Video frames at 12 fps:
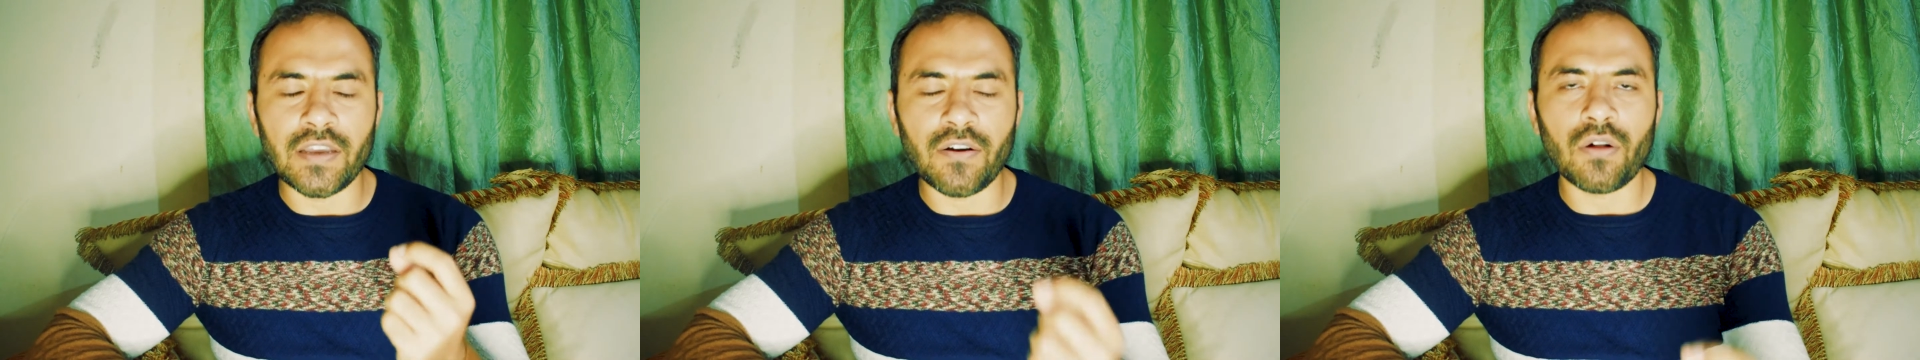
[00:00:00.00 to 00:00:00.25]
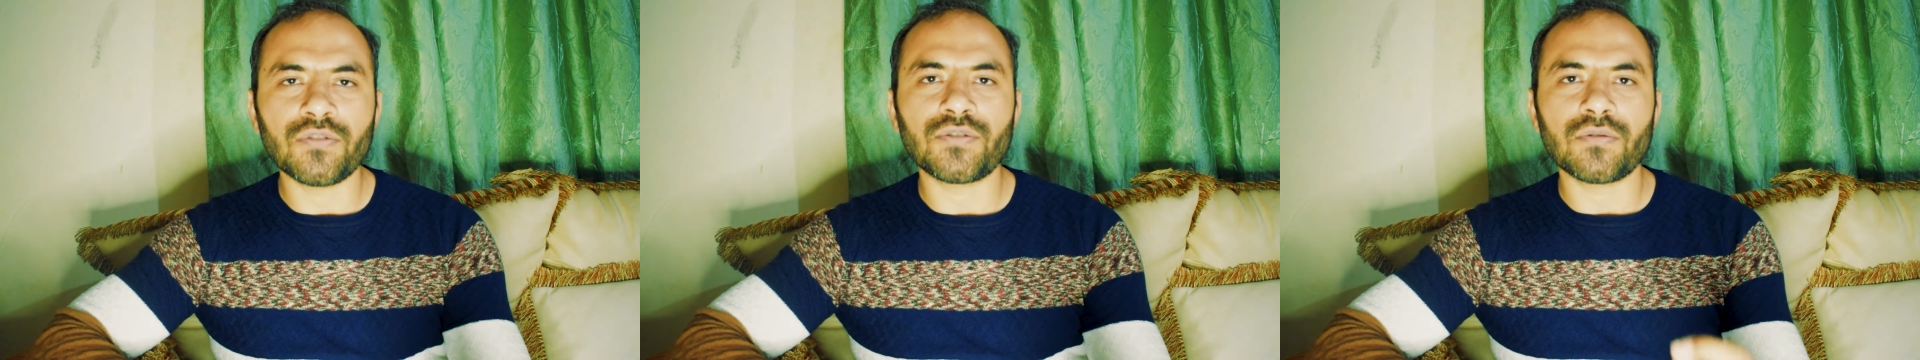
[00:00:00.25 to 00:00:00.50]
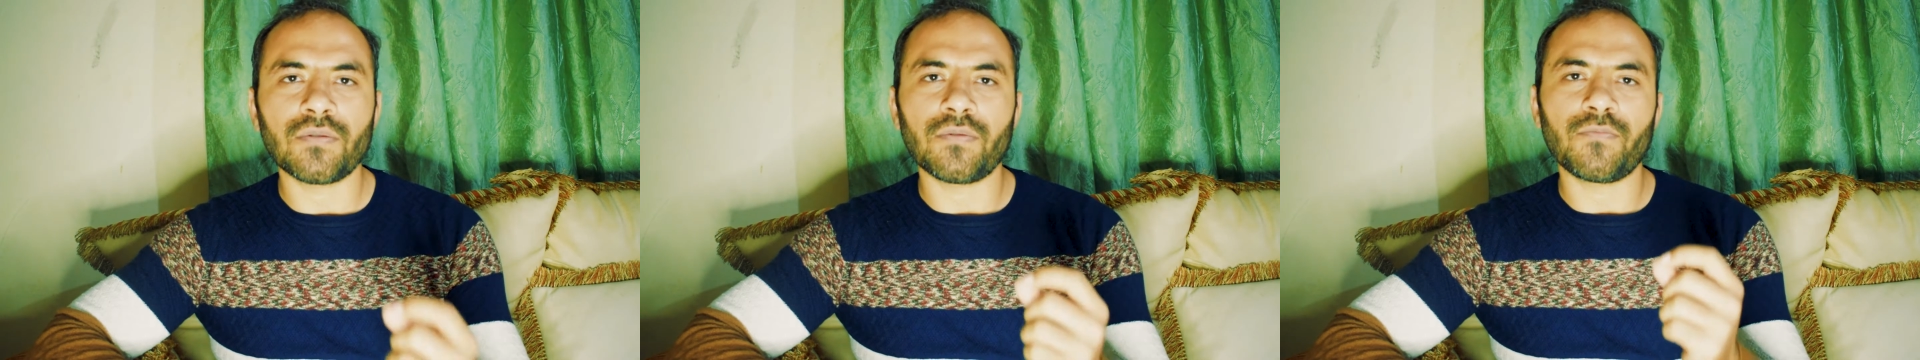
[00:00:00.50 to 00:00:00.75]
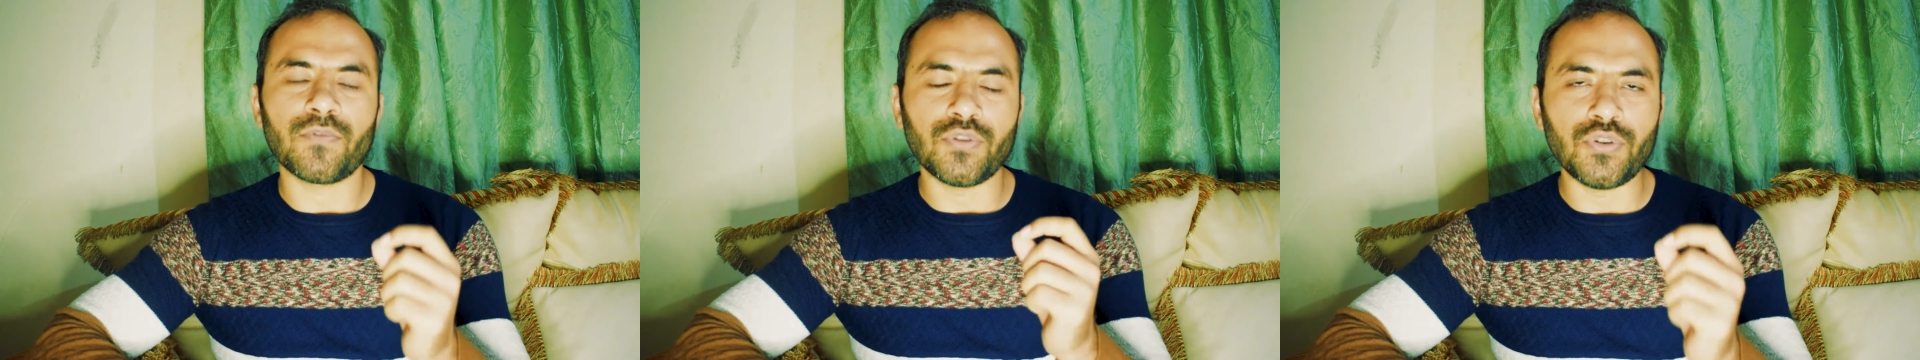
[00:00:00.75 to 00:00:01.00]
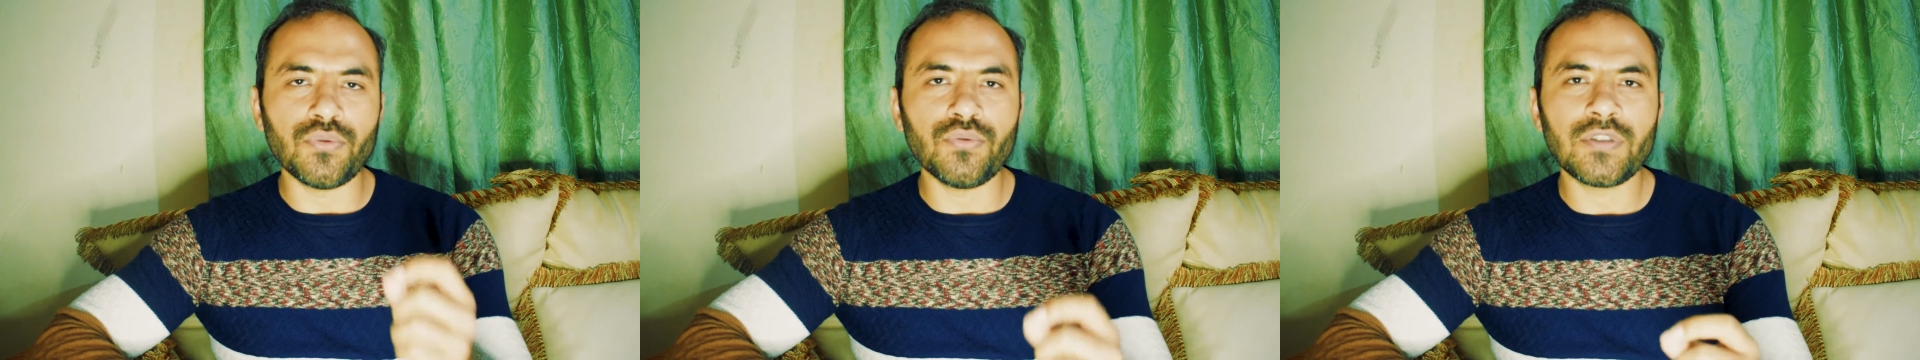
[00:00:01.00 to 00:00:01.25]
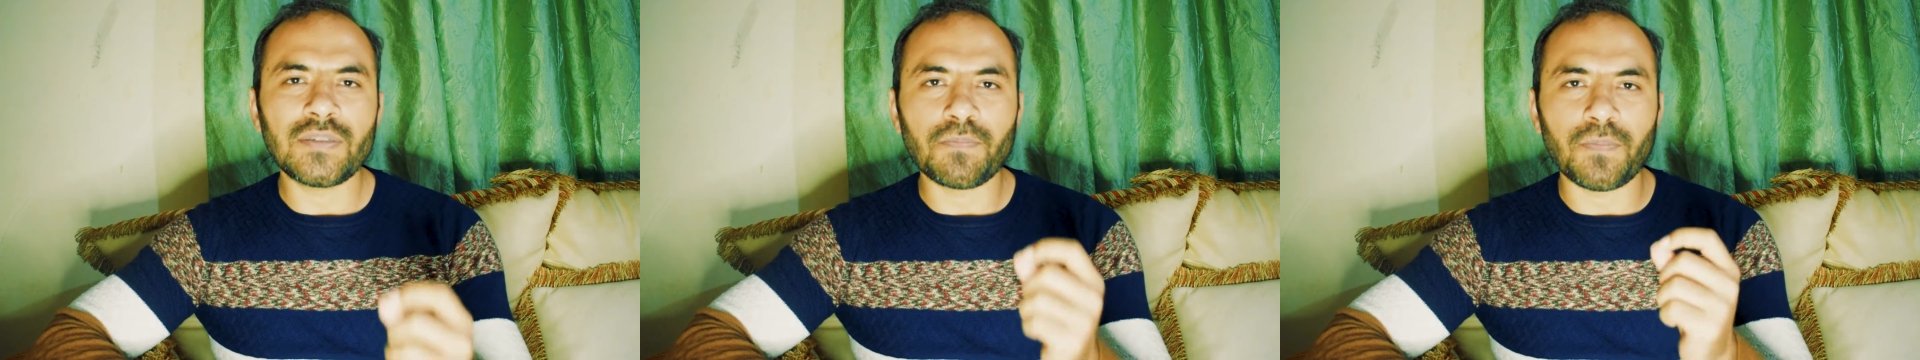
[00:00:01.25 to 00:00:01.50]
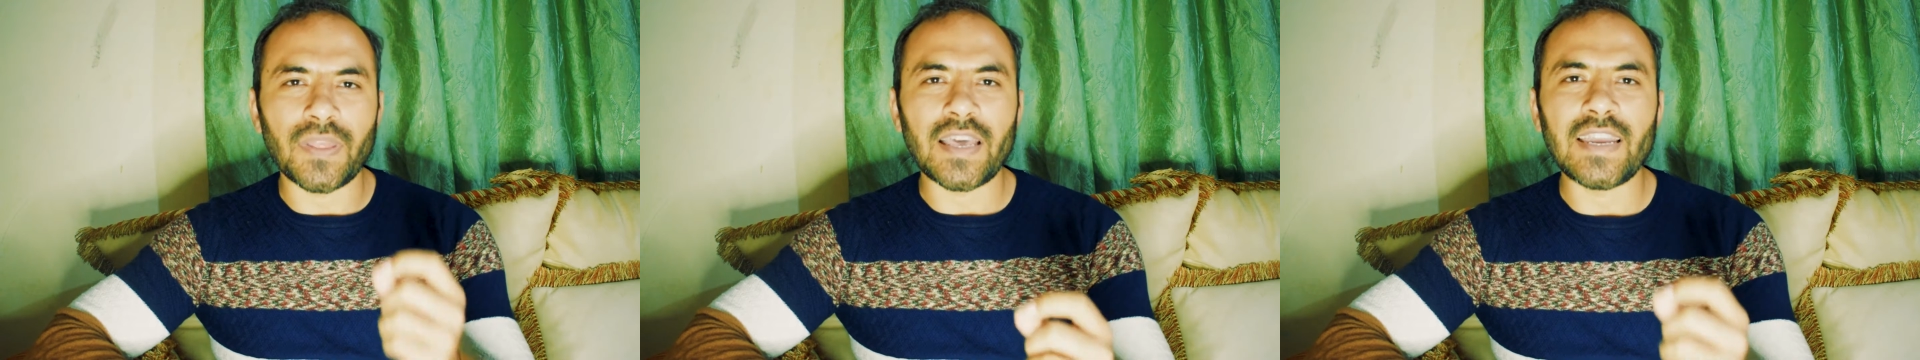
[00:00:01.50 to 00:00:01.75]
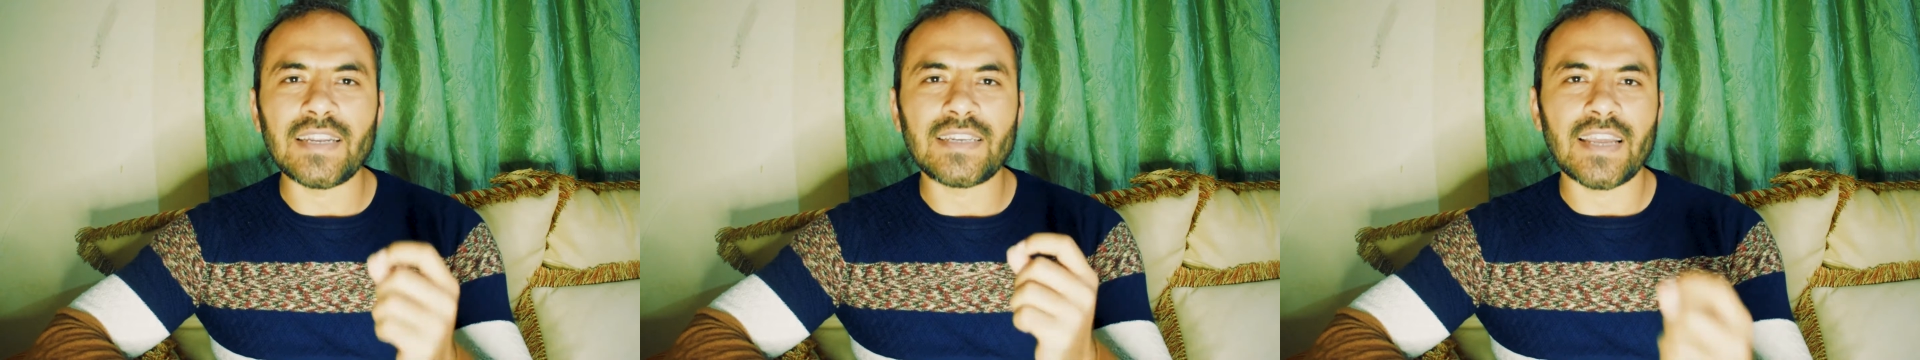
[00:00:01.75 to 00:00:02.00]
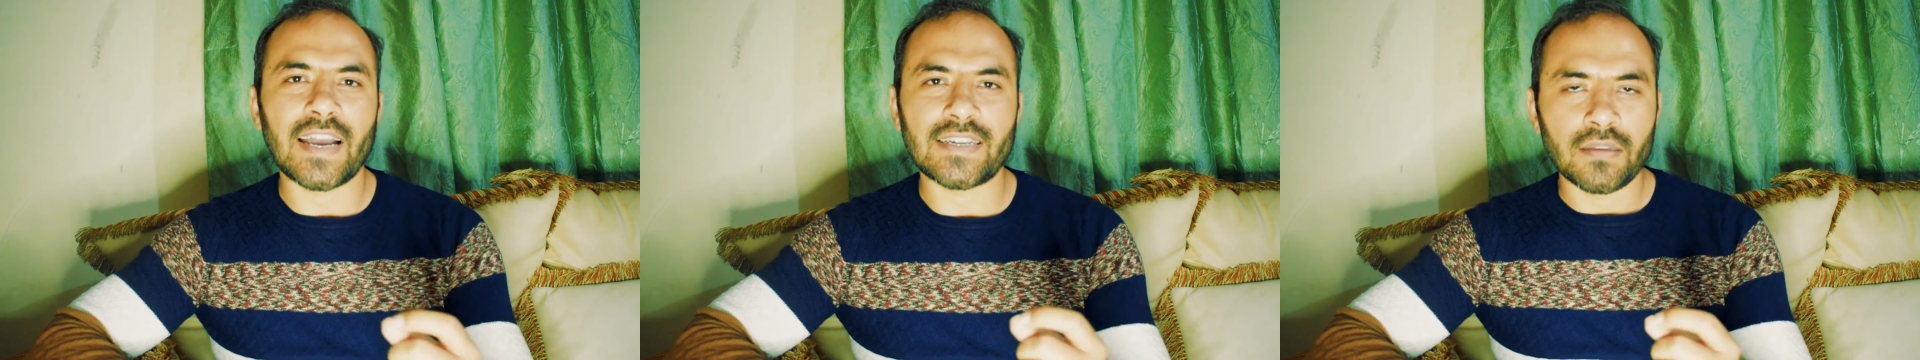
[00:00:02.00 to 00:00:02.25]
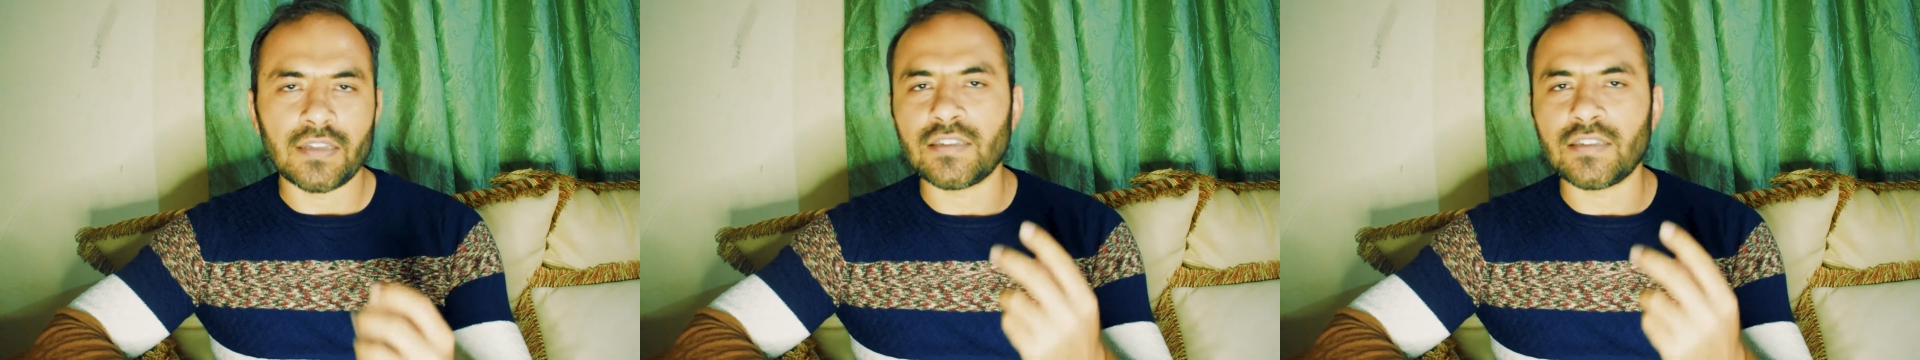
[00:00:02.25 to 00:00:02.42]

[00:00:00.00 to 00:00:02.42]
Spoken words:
also use plain text.